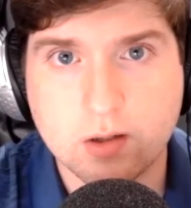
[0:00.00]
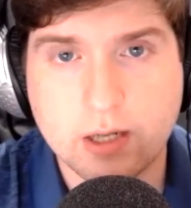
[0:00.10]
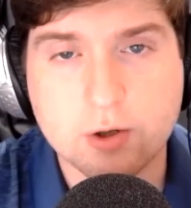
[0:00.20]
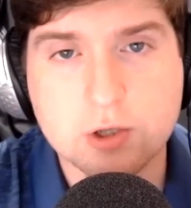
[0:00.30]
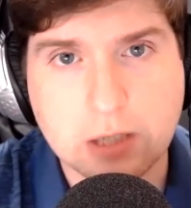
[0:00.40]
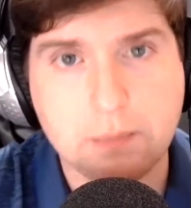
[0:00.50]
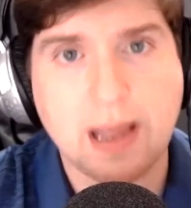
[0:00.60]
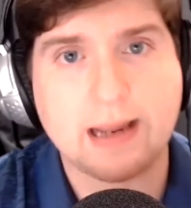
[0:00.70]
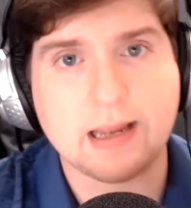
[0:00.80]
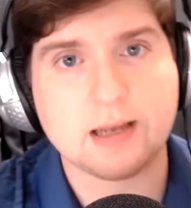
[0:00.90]
Here's
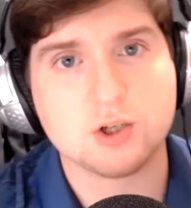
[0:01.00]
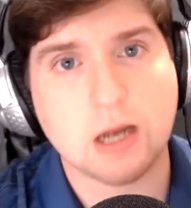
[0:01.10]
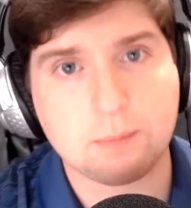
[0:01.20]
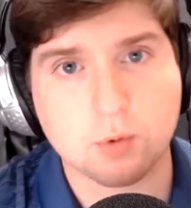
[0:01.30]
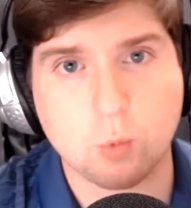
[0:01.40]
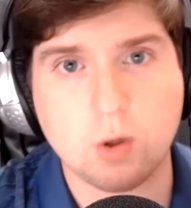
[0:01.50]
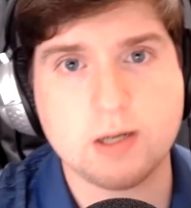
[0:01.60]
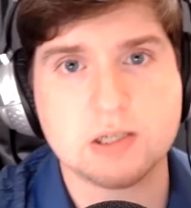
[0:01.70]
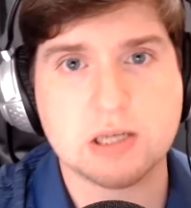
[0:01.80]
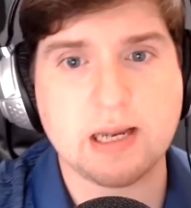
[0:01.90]
Habakkuk in chapter
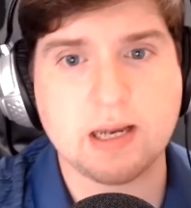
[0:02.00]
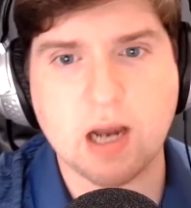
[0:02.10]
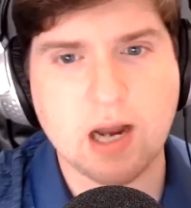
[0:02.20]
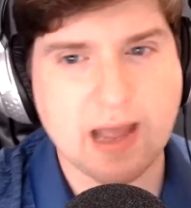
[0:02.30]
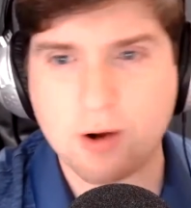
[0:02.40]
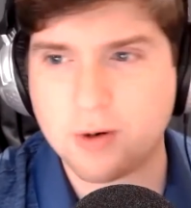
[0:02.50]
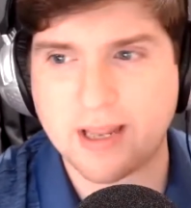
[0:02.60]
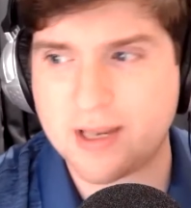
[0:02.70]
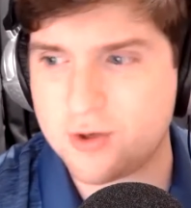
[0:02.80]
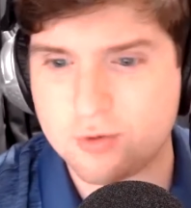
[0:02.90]
1 saying, God, how
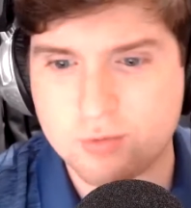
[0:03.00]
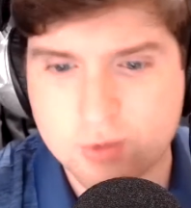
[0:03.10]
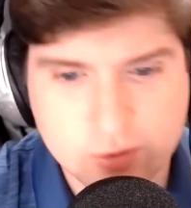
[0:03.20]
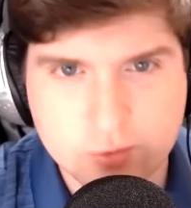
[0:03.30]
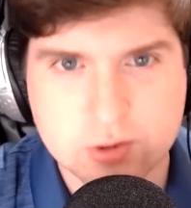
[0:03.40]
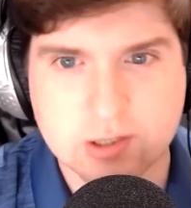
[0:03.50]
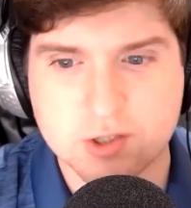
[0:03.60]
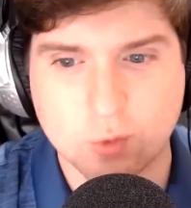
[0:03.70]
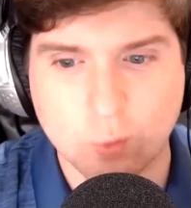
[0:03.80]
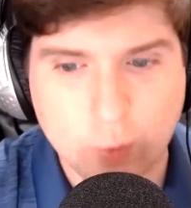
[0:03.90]
can you use
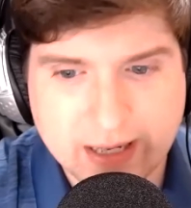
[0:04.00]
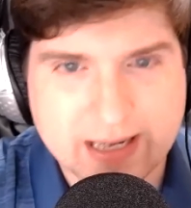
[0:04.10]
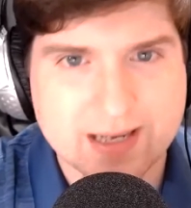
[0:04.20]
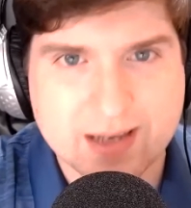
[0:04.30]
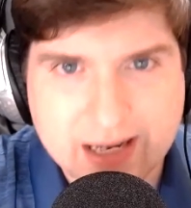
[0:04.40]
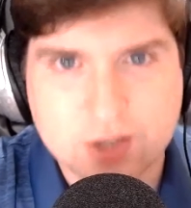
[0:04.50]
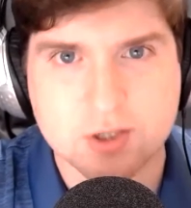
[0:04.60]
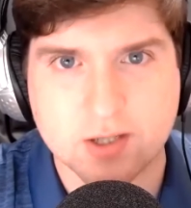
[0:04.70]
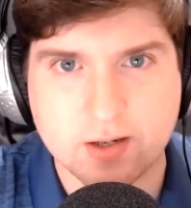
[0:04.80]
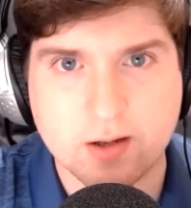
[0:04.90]
such a wicked
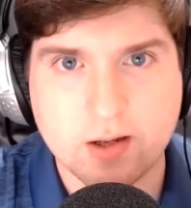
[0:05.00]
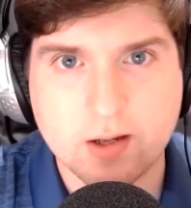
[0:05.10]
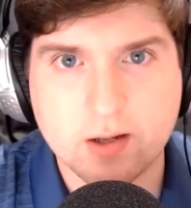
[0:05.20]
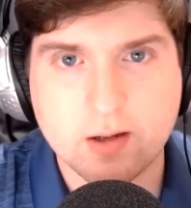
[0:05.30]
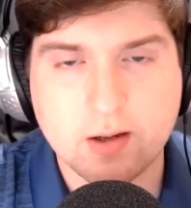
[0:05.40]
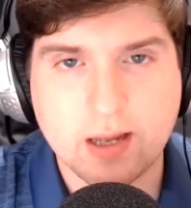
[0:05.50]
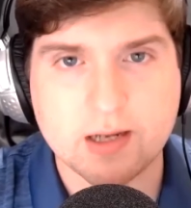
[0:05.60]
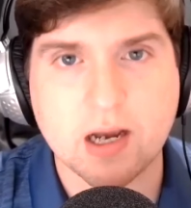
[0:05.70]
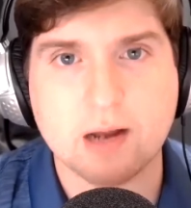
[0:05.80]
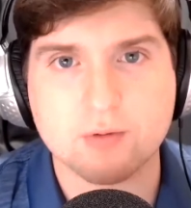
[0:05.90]
nation?
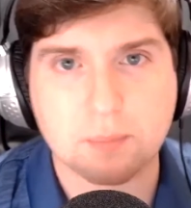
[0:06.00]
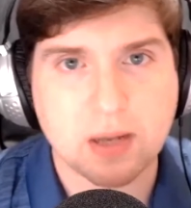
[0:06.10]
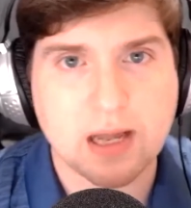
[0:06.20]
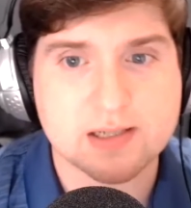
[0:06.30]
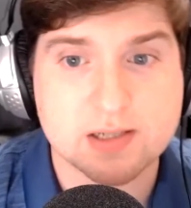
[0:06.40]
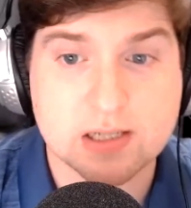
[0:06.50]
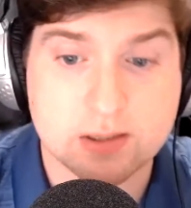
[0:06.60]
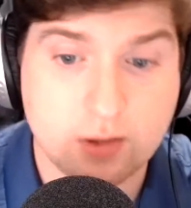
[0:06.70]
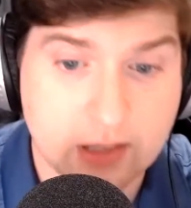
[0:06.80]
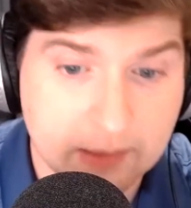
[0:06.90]
And God replies and says,
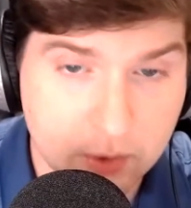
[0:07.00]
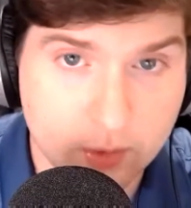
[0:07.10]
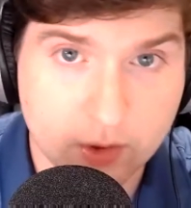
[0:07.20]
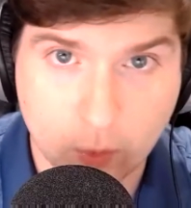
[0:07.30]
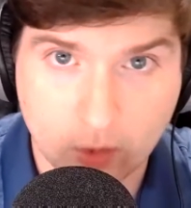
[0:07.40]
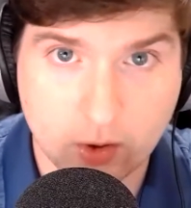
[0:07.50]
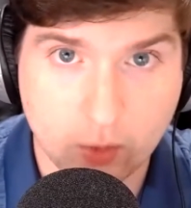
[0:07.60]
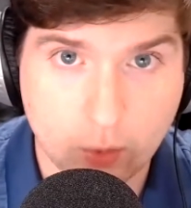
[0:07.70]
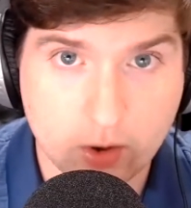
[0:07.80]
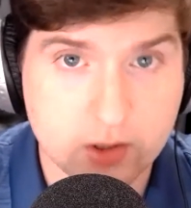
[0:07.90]
look, I'm going to work a
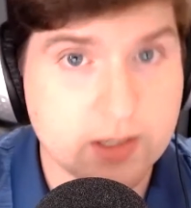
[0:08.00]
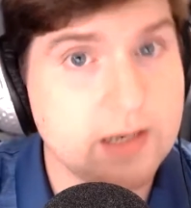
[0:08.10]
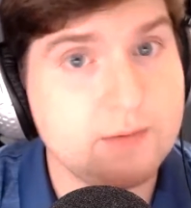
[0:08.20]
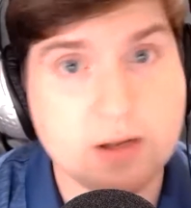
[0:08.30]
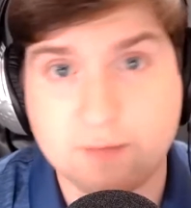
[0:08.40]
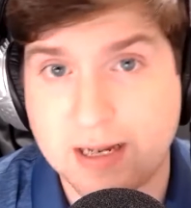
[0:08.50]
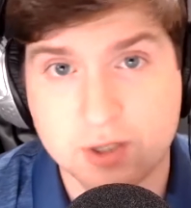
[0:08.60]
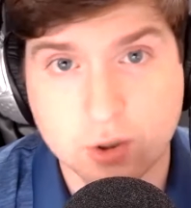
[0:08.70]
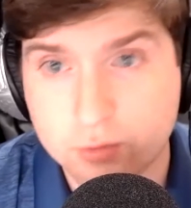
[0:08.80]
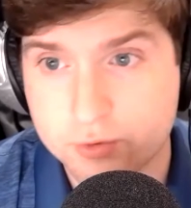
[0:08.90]
work that even if I
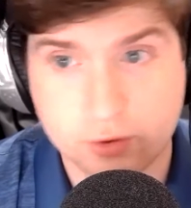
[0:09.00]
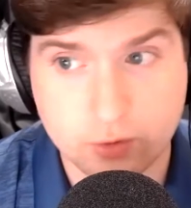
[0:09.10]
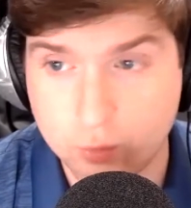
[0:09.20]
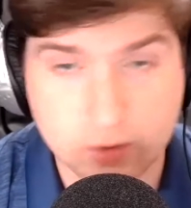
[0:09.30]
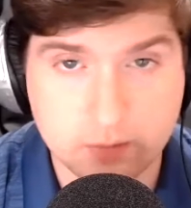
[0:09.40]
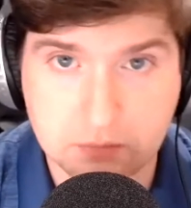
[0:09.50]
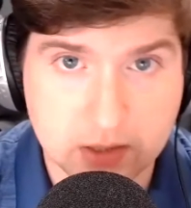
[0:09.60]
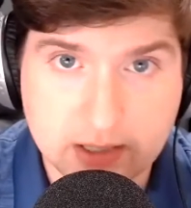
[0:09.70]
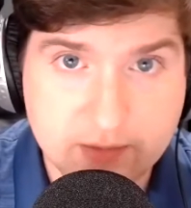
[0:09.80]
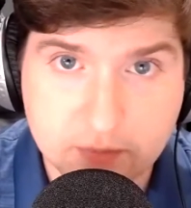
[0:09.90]
told you, you wouldn't
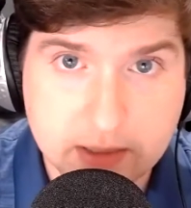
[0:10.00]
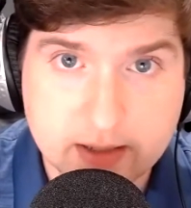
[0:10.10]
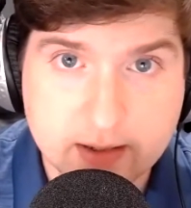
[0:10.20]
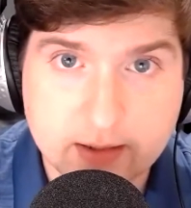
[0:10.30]
believe me.